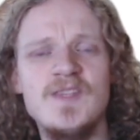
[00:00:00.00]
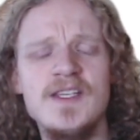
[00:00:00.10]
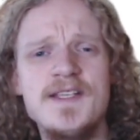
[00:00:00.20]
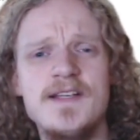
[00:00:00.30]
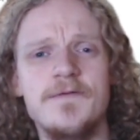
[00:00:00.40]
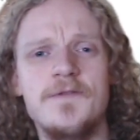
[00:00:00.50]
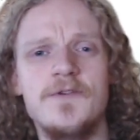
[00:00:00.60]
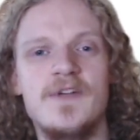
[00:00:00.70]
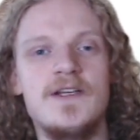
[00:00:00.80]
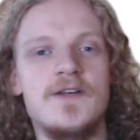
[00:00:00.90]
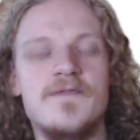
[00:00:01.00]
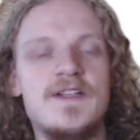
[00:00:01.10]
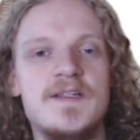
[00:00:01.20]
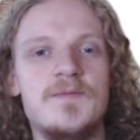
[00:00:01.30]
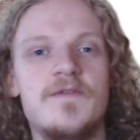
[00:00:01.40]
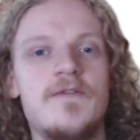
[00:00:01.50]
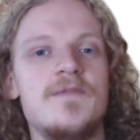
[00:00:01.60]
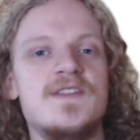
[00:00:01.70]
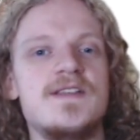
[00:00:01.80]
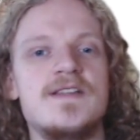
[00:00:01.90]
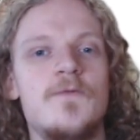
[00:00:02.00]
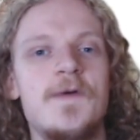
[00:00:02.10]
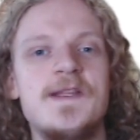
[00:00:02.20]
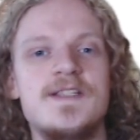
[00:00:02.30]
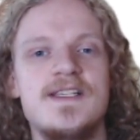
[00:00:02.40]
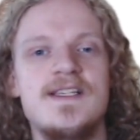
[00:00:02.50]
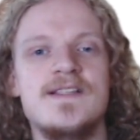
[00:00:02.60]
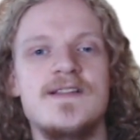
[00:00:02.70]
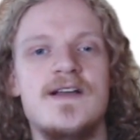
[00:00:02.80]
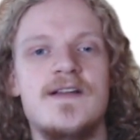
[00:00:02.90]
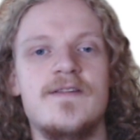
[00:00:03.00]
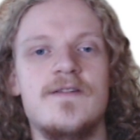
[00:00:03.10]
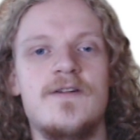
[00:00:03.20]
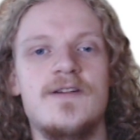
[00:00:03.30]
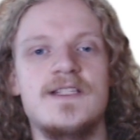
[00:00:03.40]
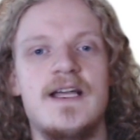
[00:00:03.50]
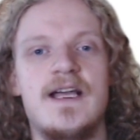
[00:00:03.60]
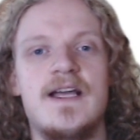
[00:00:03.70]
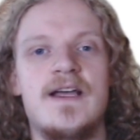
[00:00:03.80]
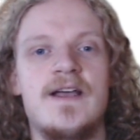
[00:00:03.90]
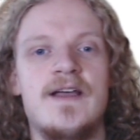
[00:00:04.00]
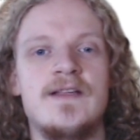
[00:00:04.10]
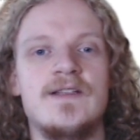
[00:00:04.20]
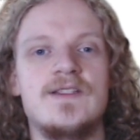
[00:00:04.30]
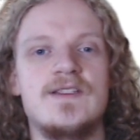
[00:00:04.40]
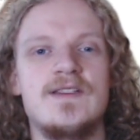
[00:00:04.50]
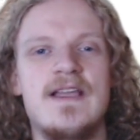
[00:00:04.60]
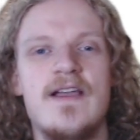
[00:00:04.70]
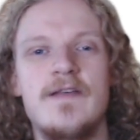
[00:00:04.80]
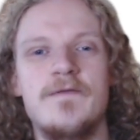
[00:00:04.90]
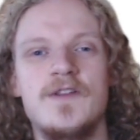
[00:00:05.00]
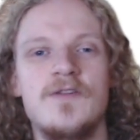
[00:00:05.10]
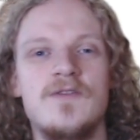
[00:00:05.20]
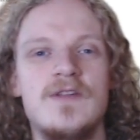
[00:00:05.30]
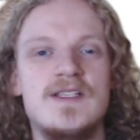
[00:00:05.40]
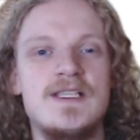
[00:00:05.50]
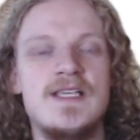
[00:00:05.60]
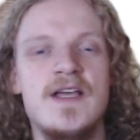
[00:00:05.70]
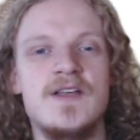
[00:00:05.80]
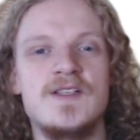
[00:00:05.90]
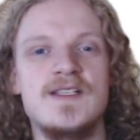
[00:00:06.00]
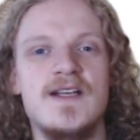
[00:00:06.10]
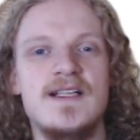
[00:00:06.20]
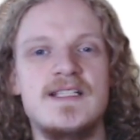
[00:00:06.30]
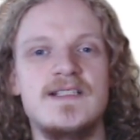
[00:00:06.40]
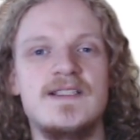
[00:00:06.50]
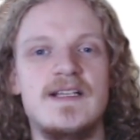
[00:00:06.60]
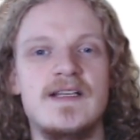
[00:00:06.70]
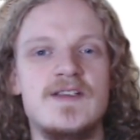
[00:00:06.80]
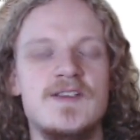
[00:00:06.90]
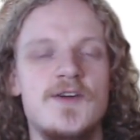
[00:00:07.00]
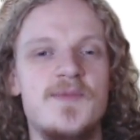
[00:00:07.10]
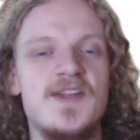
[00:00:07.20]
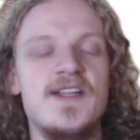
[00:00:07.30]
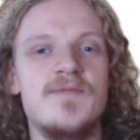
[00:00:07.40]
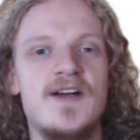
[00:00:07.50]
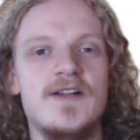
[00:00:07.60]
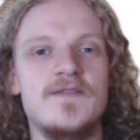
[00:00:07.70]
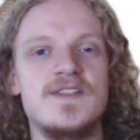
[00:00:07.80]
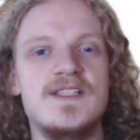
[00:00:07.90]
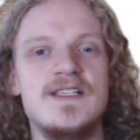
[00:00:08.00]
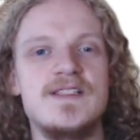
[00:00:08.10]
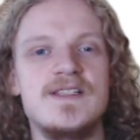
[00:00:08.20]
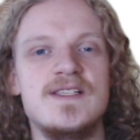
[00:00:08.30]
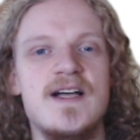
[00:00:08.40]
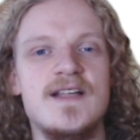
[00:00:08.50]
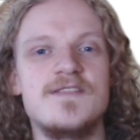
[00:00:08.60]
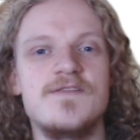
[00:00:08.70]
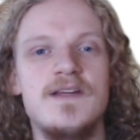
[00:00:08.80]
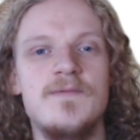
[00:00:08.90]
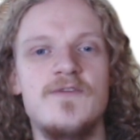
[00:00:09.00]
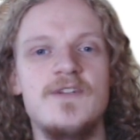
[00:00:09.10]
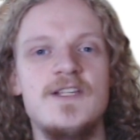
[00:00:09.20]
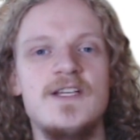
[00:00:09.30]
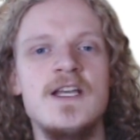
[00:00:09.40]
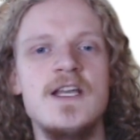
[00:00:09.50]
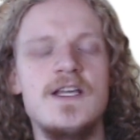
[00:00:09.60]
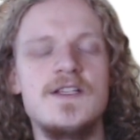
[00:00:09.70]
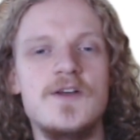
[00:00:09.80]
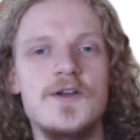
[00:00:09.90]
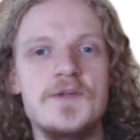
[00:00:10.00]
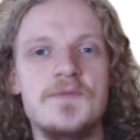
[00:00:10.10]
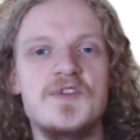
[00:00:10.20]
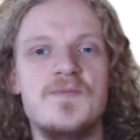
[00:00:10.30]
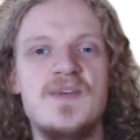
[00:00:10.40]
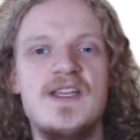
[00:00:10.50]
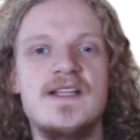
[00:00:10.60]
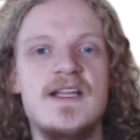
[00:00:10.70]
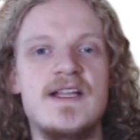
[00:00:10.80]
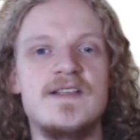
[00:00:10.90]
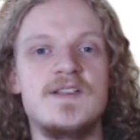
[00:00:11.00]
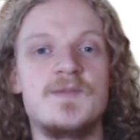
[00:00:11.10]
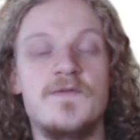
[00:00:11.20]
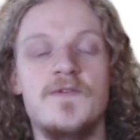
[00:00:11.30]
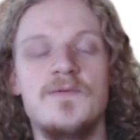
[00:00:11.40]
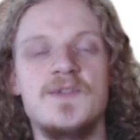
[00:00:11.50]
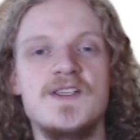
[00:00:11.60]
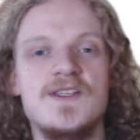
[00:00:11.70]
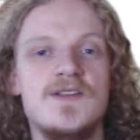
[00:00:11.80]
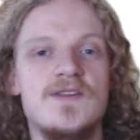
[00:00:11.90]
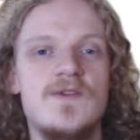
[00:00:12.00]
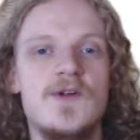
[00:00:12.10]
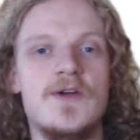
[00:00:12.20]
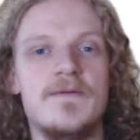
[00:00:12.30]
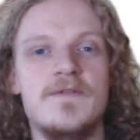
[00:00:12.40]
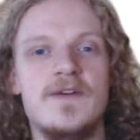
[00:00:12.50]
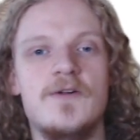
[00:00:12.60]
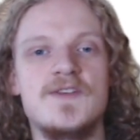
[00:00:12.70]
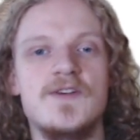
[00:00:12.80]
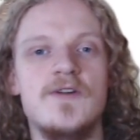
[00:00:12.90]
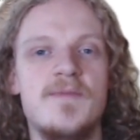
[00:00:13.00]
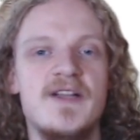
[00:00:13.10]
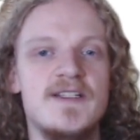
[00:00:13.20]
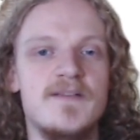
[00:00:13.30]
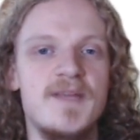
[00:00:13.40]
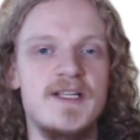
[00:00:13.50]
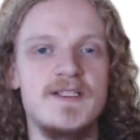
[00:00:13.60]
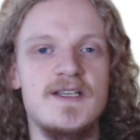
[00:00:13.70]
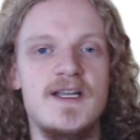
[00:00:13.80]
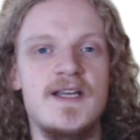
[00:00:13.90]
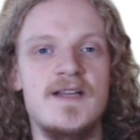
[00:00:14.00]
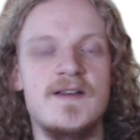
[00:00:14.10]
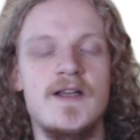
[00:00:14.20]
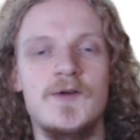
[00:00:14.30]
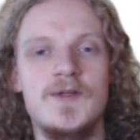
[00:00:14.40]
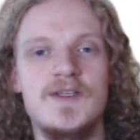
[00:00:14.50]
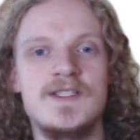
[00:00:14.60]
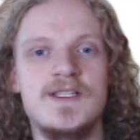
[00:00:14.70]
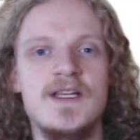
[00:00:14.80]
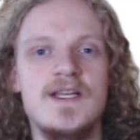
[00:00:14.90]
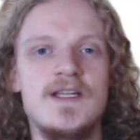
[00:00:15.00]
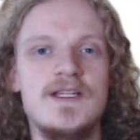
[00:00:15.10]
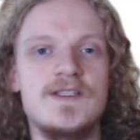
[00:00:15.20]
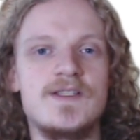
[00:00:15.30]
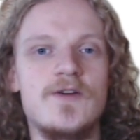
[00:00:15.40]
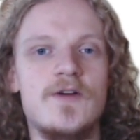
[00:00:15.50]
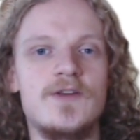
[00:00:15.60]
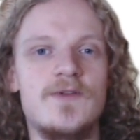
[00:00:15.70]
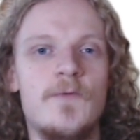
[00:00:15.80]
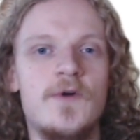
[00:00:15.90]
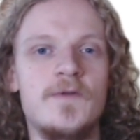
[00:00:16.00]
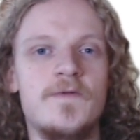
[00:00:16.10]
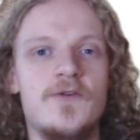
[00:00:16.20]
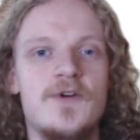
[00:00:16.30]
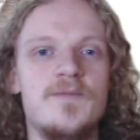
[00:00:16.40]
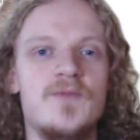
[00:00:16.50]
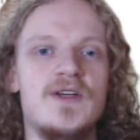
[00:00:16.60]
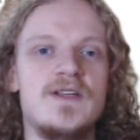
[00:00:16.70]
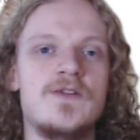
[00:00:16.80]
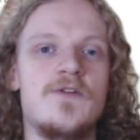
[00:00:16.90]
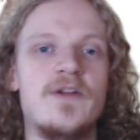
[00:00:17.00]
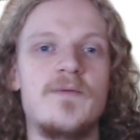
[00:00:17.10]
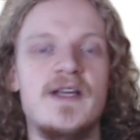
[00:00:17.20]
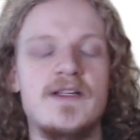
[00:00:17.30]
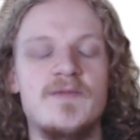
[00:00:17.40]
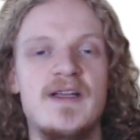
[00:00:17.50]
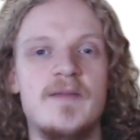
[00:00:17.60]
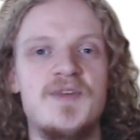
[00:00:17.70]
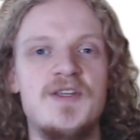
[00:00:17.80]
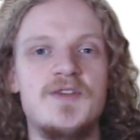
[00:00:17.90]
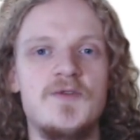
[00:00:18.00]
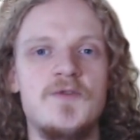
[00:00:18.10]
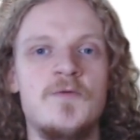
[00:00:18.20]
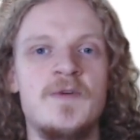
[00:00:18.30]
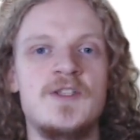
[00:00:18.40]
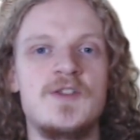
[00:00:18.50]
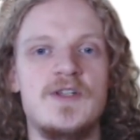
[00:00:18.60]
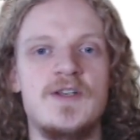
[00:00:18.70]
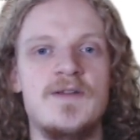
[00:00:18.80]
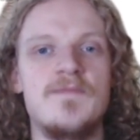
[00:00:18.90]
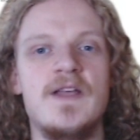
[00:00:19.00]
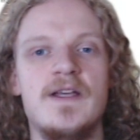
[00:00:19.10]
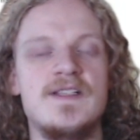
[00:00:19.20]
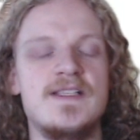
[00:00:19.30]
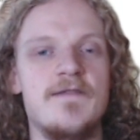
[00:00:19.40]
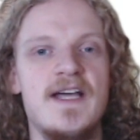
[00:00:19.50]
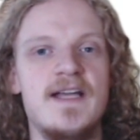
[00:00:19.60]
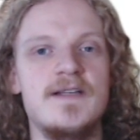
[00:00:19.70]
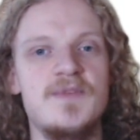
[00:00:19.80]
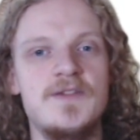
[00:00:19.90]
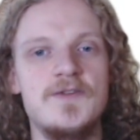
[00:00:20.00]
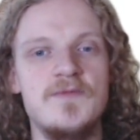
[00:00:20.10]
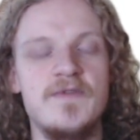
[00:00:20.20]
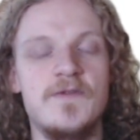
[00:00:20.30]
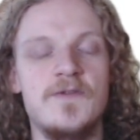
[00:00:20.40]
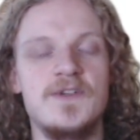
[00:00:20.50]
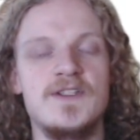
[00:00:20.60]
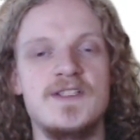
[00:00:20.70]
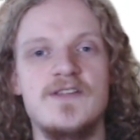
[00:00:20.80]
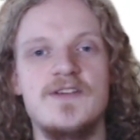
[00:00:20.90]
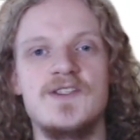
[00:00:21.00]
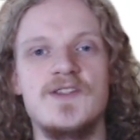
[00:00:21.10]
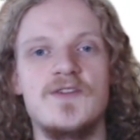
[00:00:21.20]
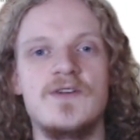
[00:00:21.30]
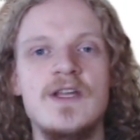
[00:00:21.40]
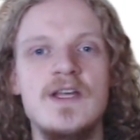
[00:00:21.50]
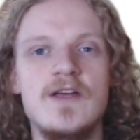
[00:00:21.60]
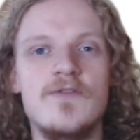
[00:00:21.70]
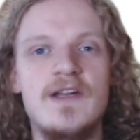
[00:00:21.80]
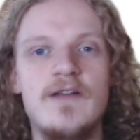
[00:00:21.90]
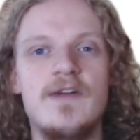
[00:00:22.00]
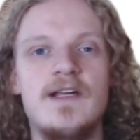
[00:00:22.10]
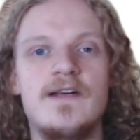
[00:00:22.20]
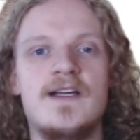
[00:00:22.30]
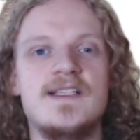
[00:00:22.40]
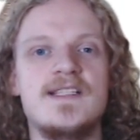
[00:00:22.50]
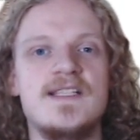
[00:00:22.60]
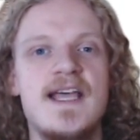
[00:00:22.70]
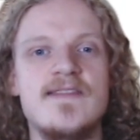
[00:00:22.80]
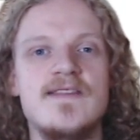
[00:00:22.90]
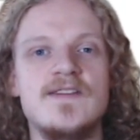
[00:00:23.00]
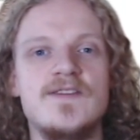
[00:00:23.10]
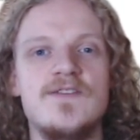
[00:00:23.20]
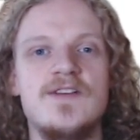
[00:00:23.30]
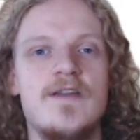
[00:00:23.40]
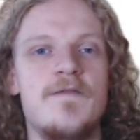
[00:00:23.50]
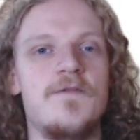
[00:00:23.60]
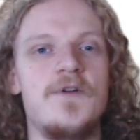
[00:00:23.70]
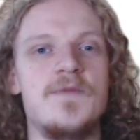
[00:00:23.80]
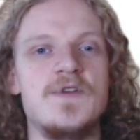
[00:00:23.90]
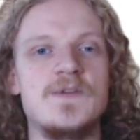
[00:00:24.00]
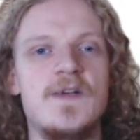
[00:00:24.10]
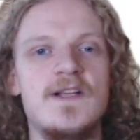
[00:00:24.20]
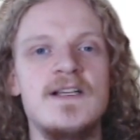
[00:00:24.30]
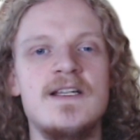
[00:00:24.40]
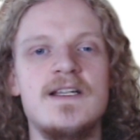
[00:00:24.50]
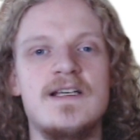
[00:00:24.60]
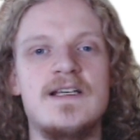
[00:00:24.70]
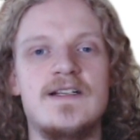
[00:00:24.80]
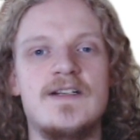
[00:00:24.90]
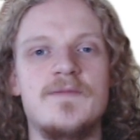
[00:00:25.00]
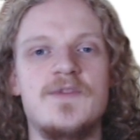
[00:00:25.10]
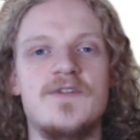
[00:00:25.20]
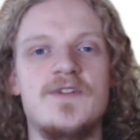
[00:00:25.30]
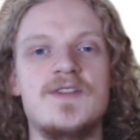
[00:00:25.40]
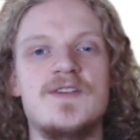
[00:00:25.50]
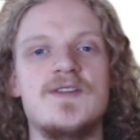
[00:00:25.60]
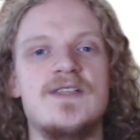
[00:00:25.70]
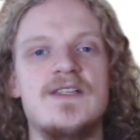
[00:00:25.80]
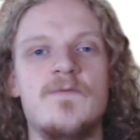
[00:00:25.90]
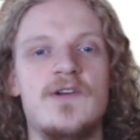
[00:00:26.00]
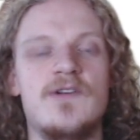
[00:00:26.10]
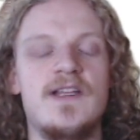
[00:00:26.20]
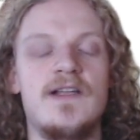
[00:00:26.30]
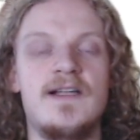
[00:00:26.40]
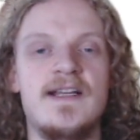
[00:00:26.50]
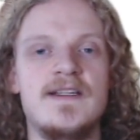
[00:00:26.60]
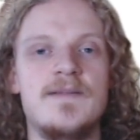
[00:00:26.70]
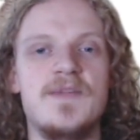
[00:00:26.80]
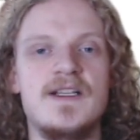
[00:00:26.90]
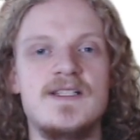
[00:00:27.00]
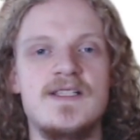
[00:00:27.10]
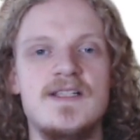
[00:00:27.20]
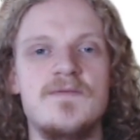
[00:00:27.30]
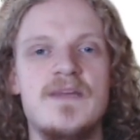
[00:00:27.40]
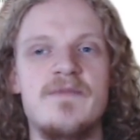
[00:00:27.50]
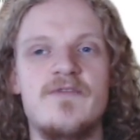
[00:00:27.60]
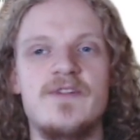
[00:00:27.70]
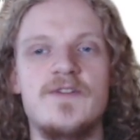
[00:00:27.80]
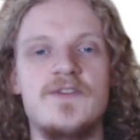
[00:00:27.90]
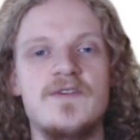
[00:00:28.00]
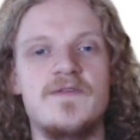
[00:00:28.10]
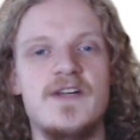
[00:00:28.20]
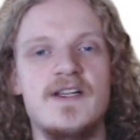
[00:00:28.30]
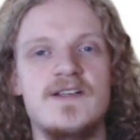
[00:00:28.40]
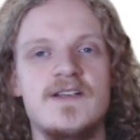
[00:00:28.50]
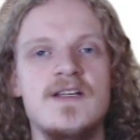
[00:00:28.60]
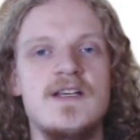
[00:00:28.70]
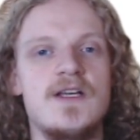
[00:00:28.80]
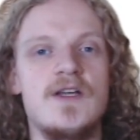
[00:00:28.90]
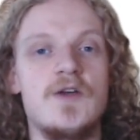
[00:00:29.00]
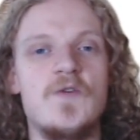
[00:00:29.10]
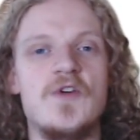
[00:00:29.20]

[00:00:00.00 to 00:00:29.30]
He's had a few really convincing performances in the winter season, I thought. And yeah, even though his year started, his European part of the season started really poorly, he's gotten up to speed, and his performances in EUR Cup-3 also got better and better. And now he's he's got the reward for it by scoring back-to-back P2, which yeah, he's never had a P2 before in the series, so really, really nice ending to the year for him as well. And I'm curious to see where he'll end up next year. Maybe a return to FRECA. Who